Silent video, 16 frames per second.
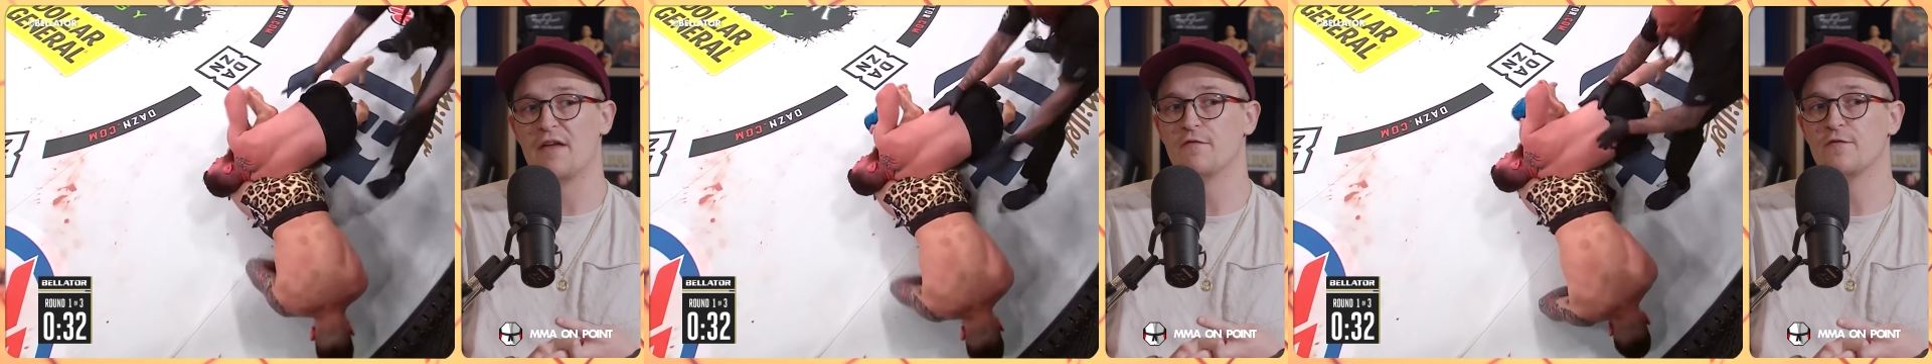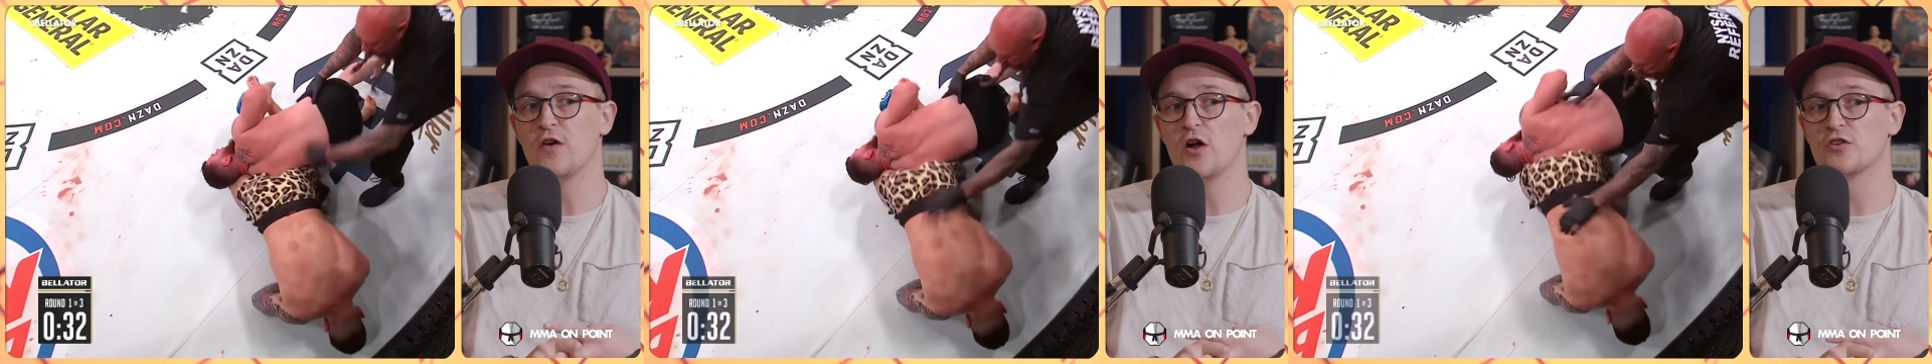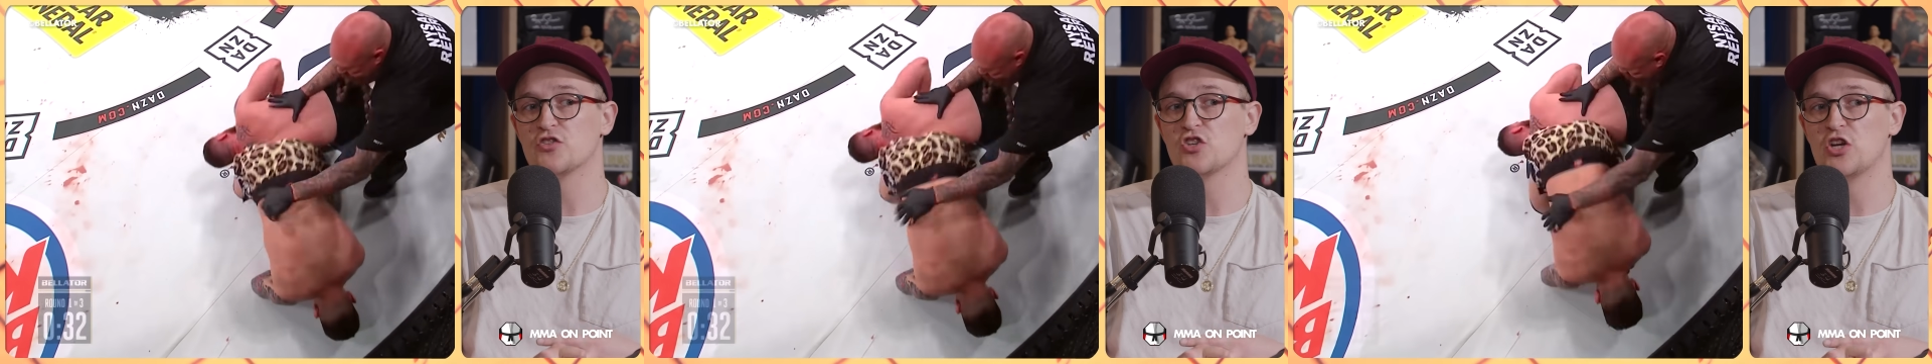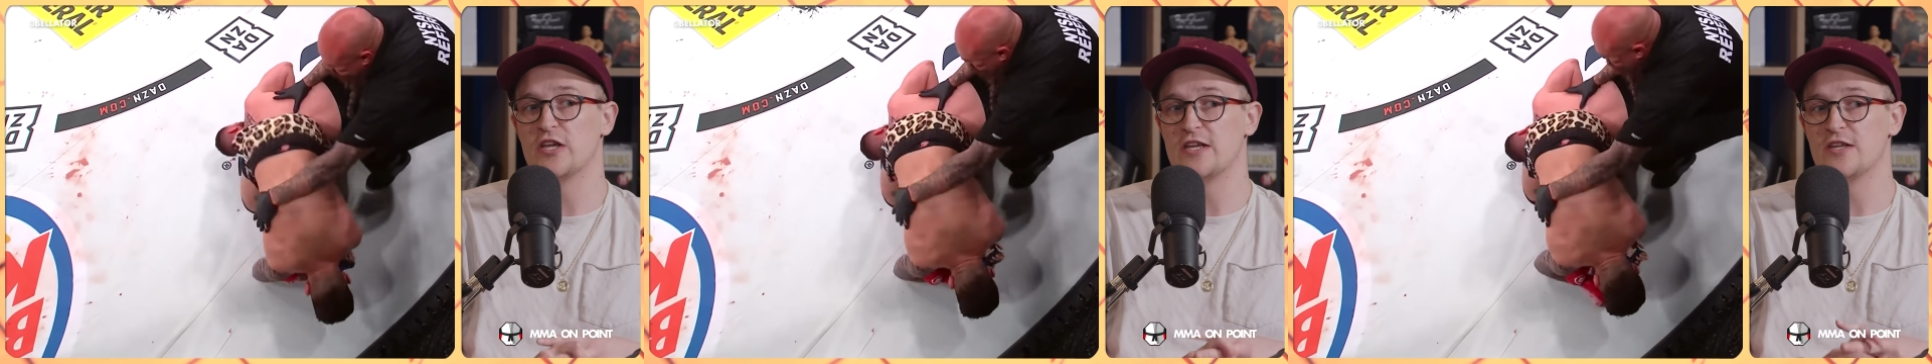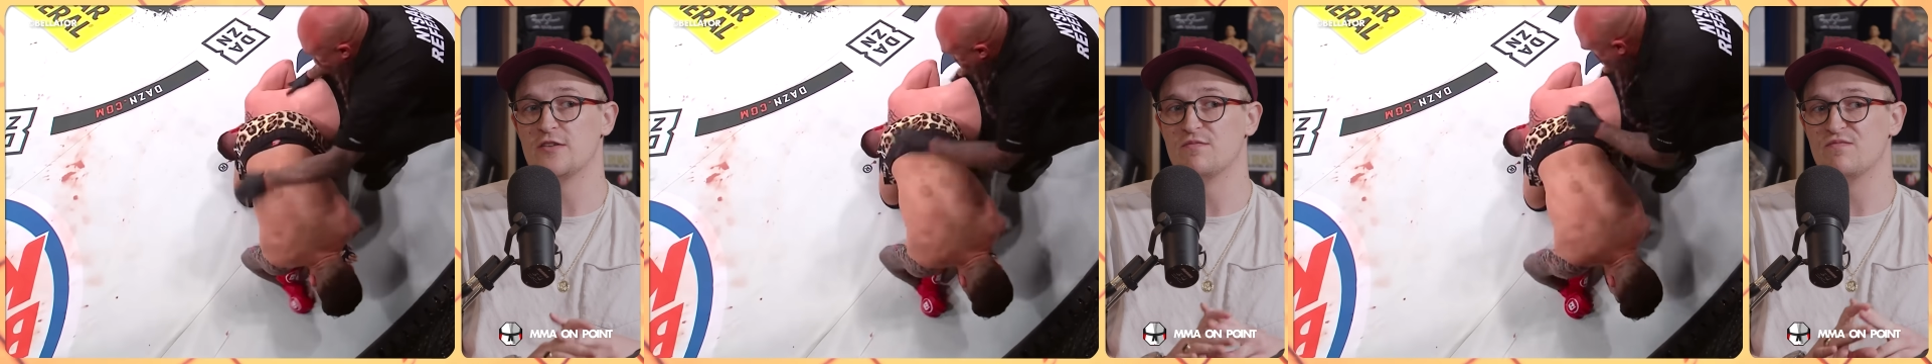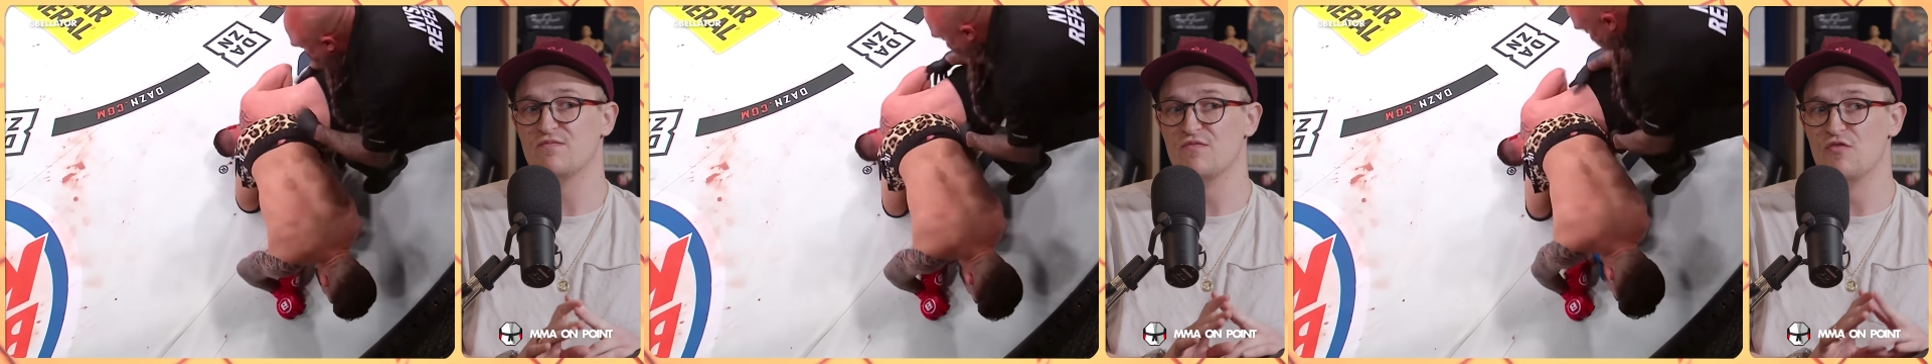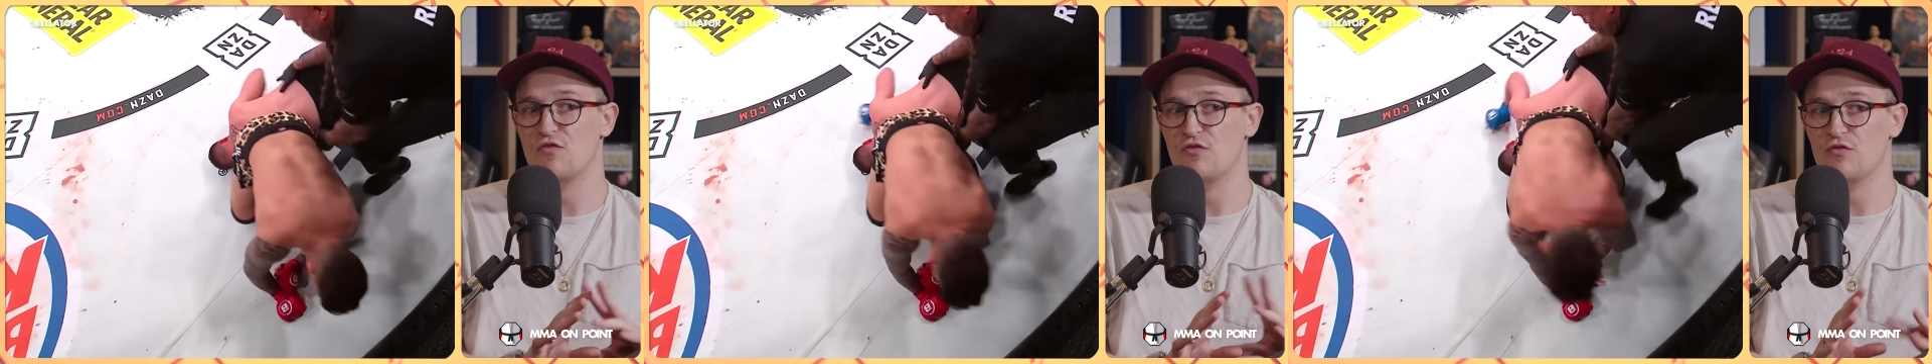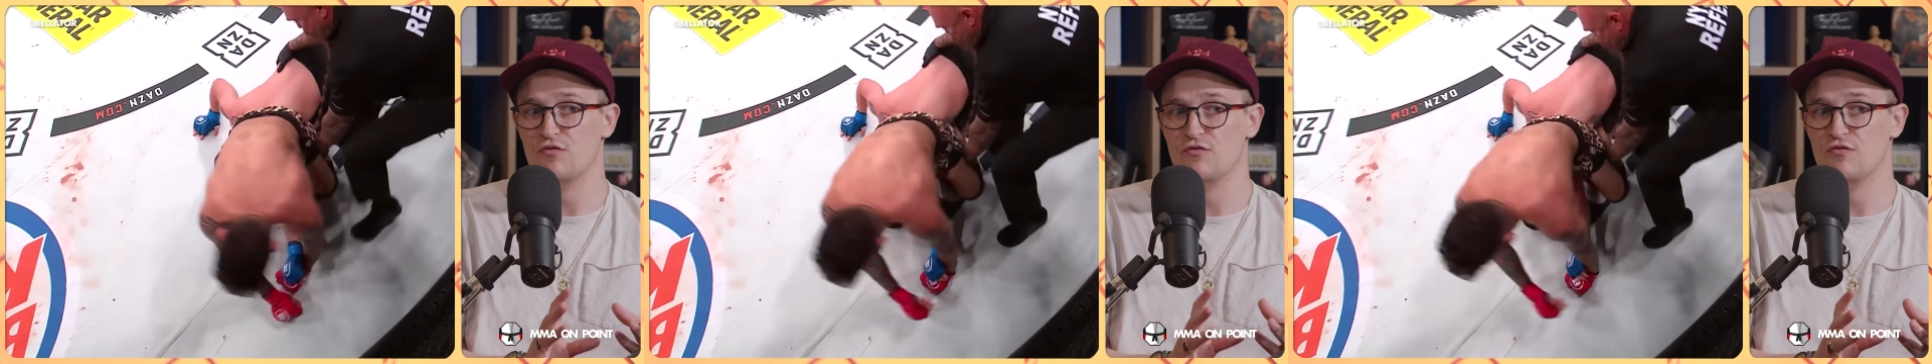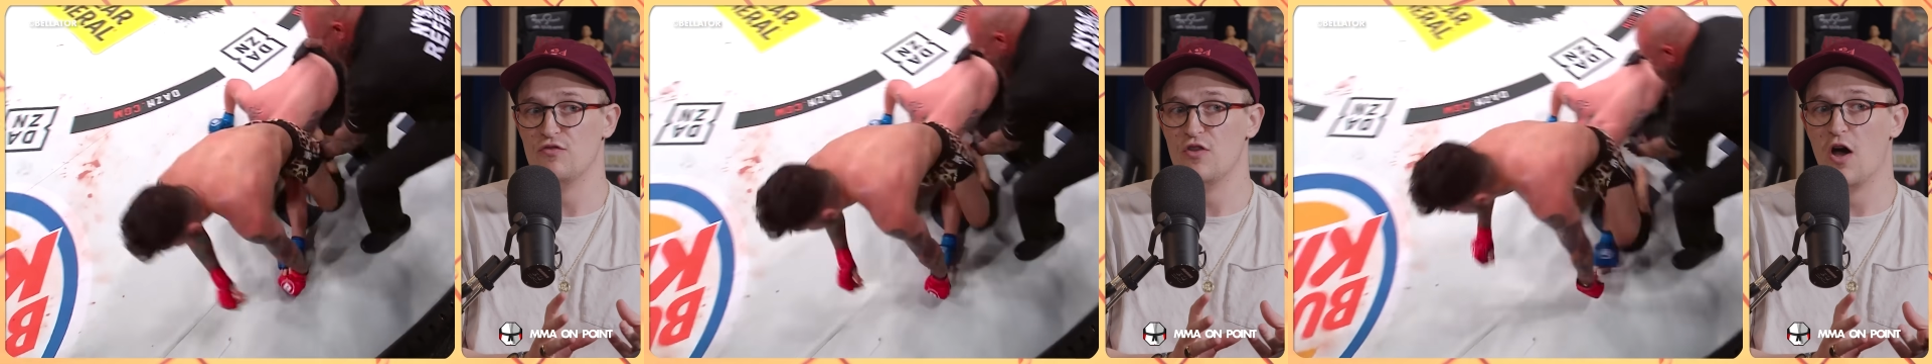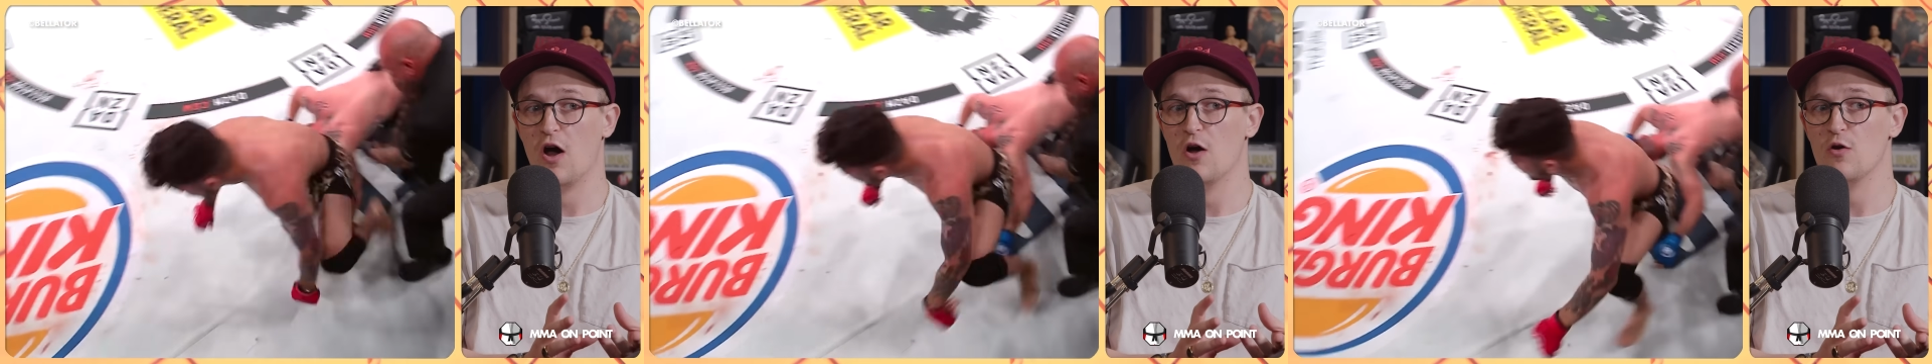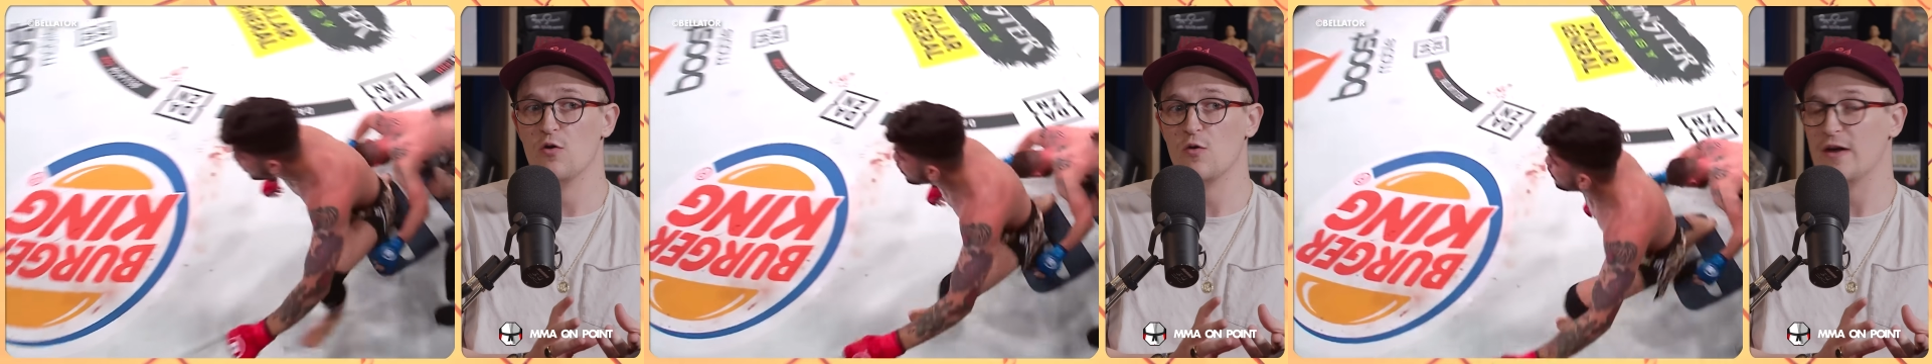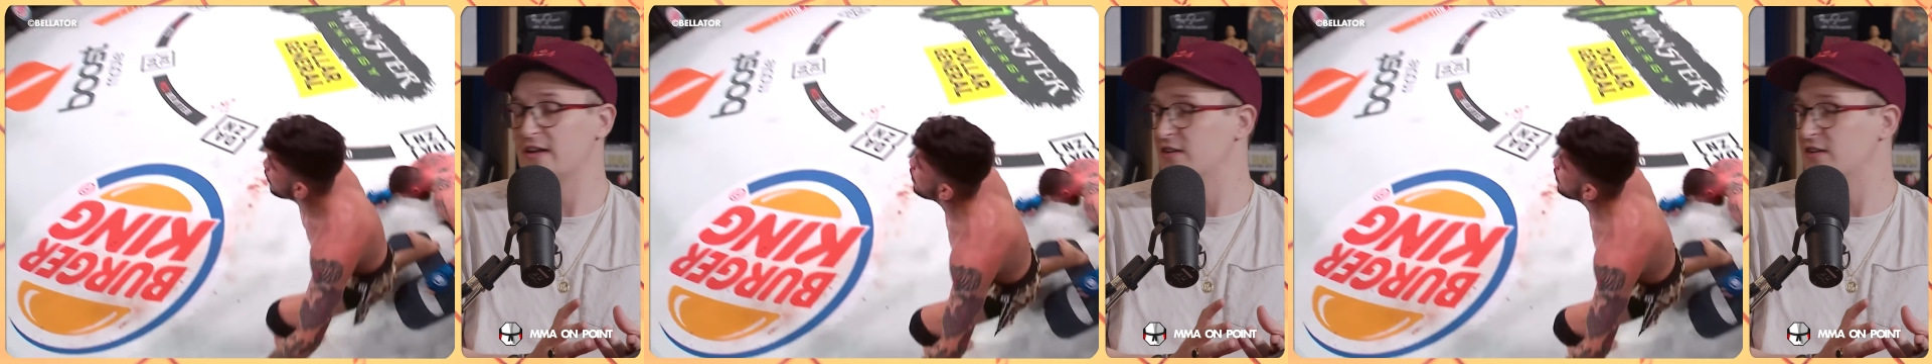and virtually no